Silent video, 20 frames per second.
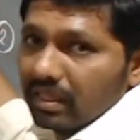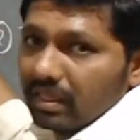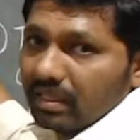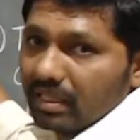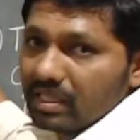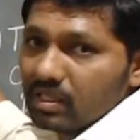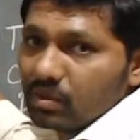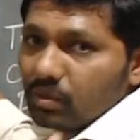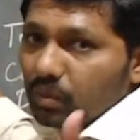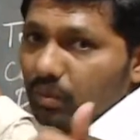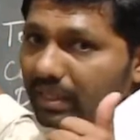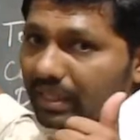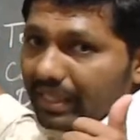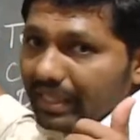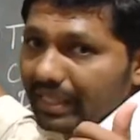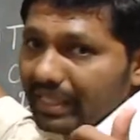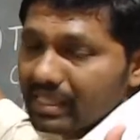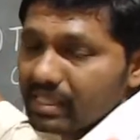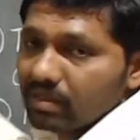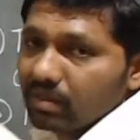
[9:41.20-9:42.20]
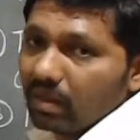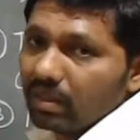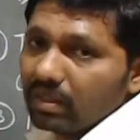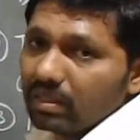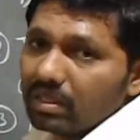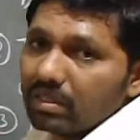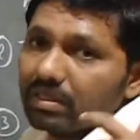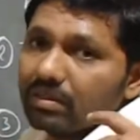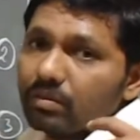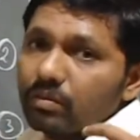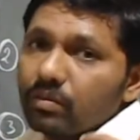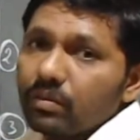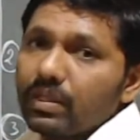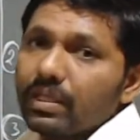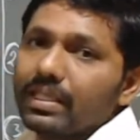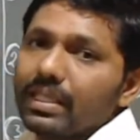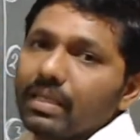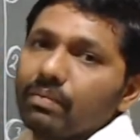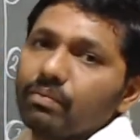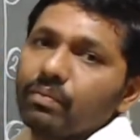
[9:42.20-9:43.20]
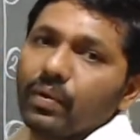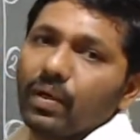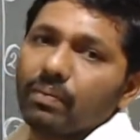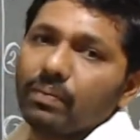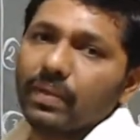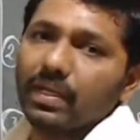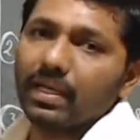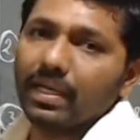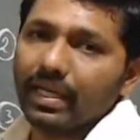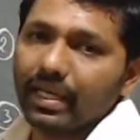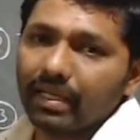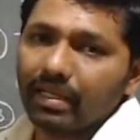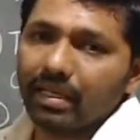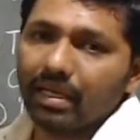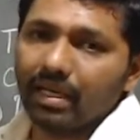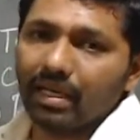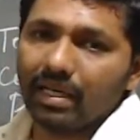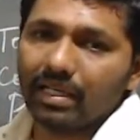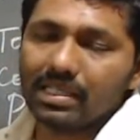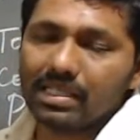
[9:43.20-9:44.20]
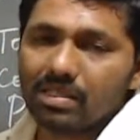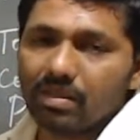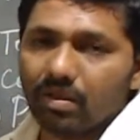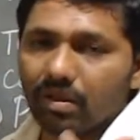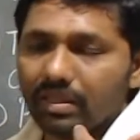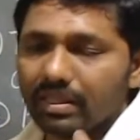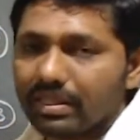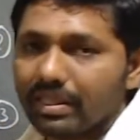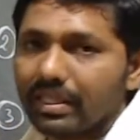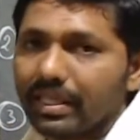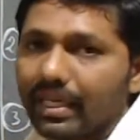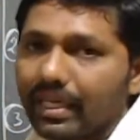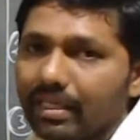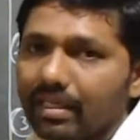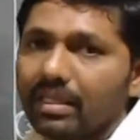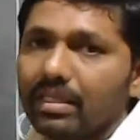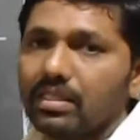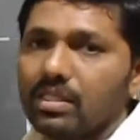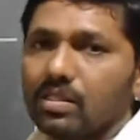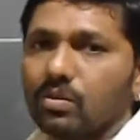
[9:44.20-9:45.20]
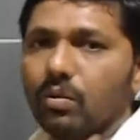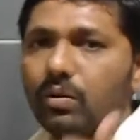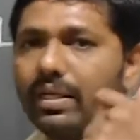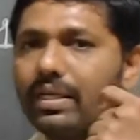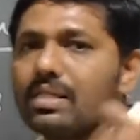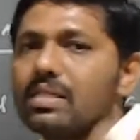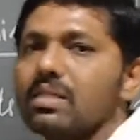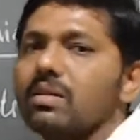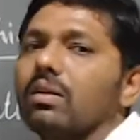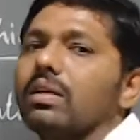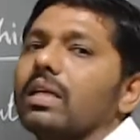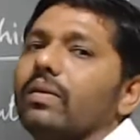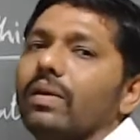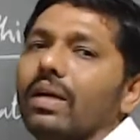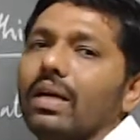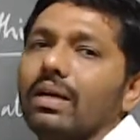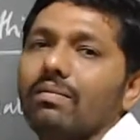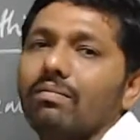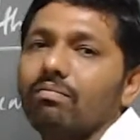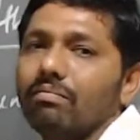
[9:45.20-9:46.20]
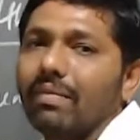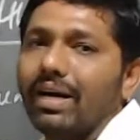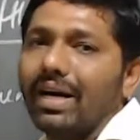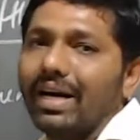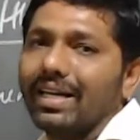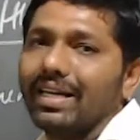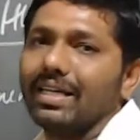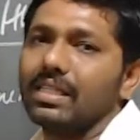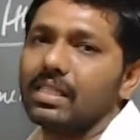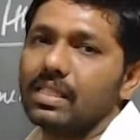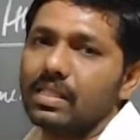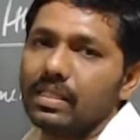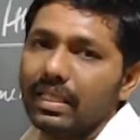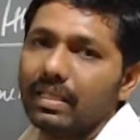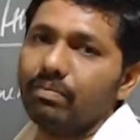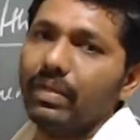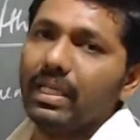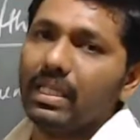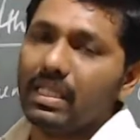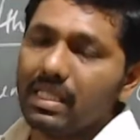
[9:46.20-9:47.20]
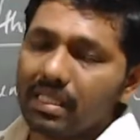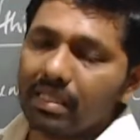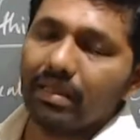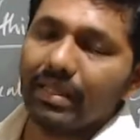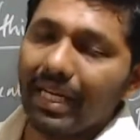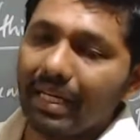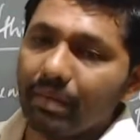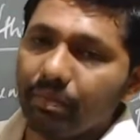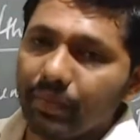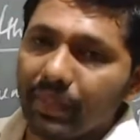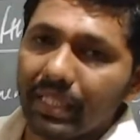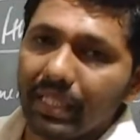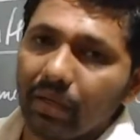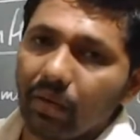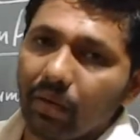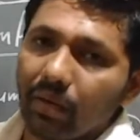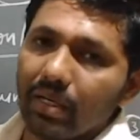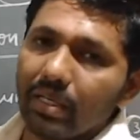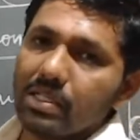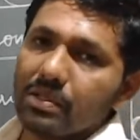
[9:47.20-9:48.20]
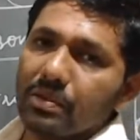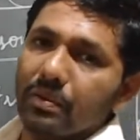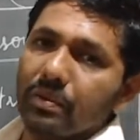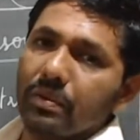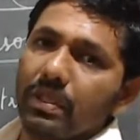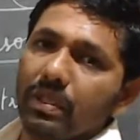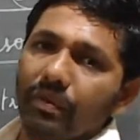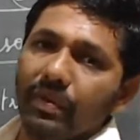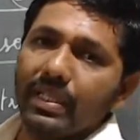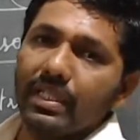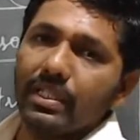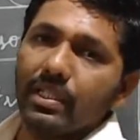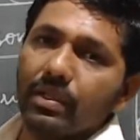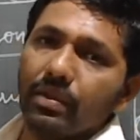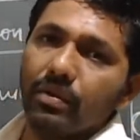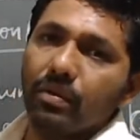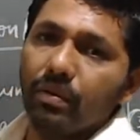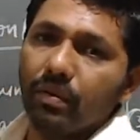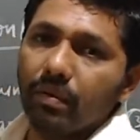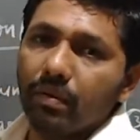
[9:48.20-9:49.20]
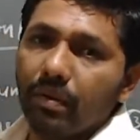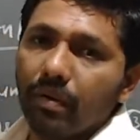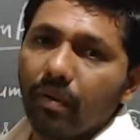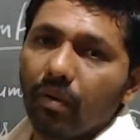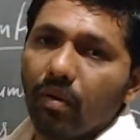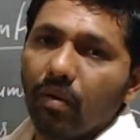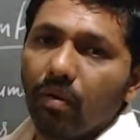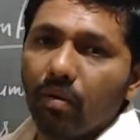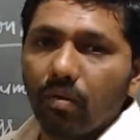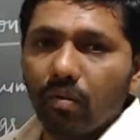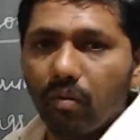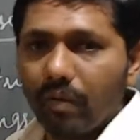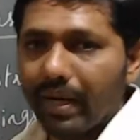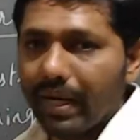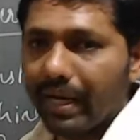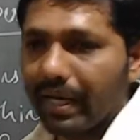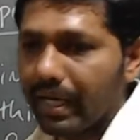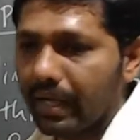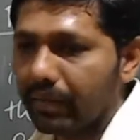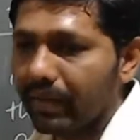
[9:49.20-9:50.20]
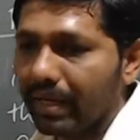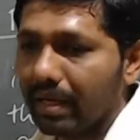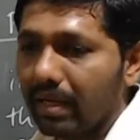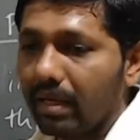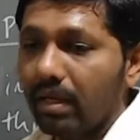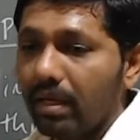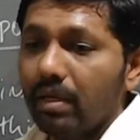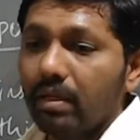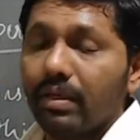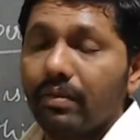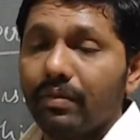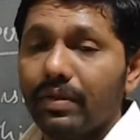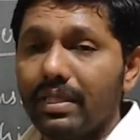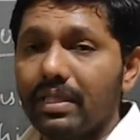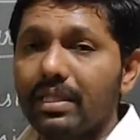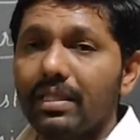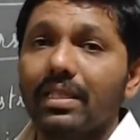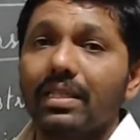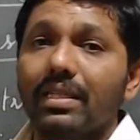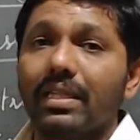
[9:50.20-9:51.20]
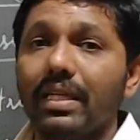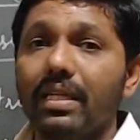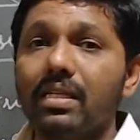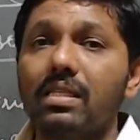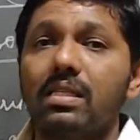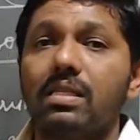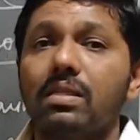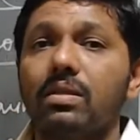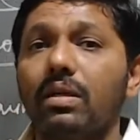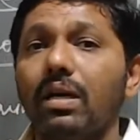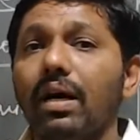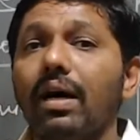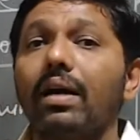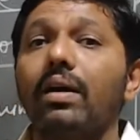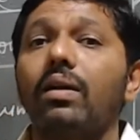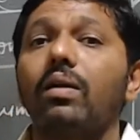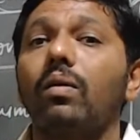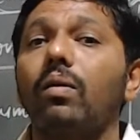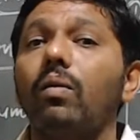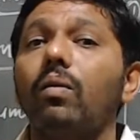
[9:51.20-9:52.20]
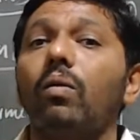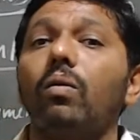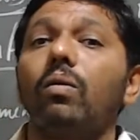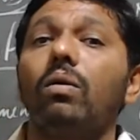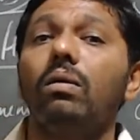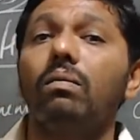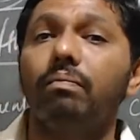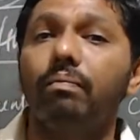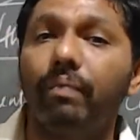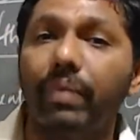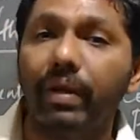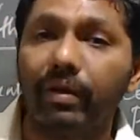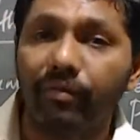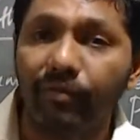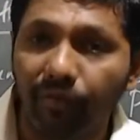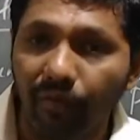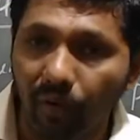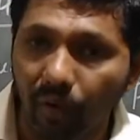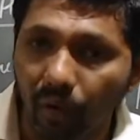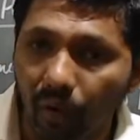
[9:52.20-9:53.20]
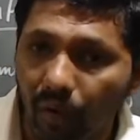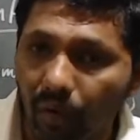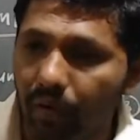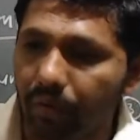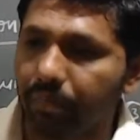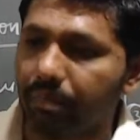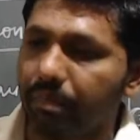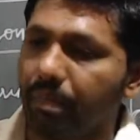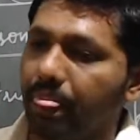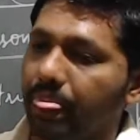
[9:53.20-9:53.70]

The scooter is not working properly, or it's not running, the scooter is not giving mileage. It means that particular scooter which you know very well, which the things are known before.